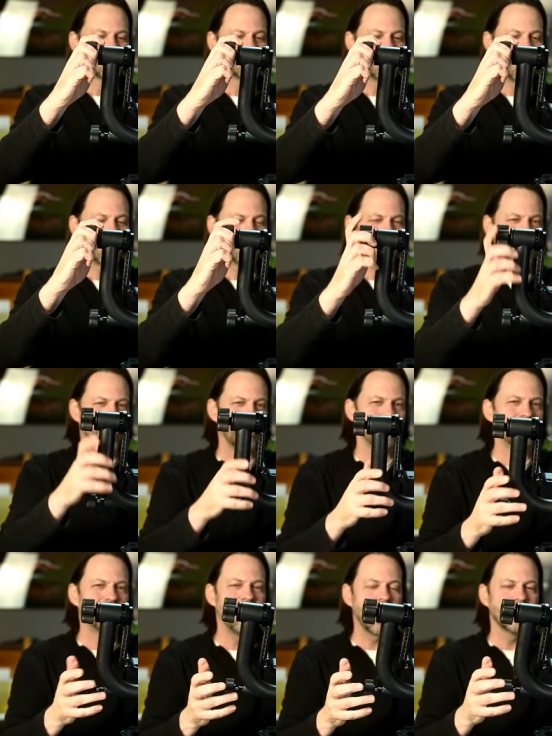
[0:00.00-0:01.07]
not a lot of
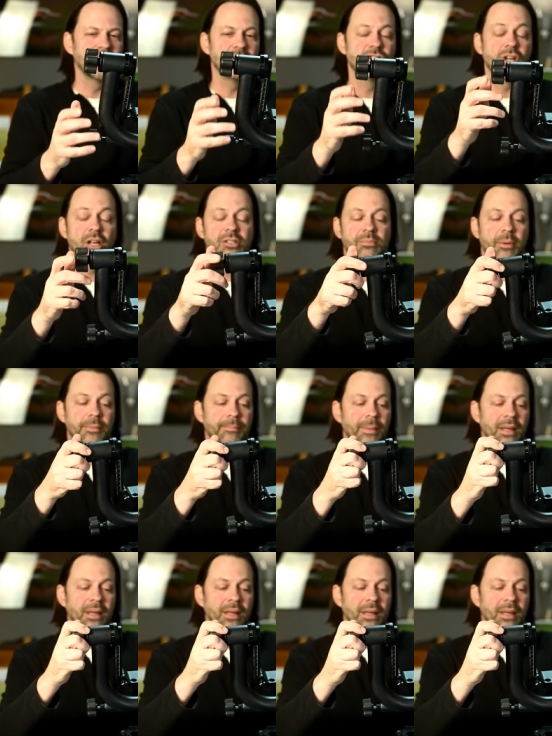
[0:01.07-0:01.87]
fine adjustment.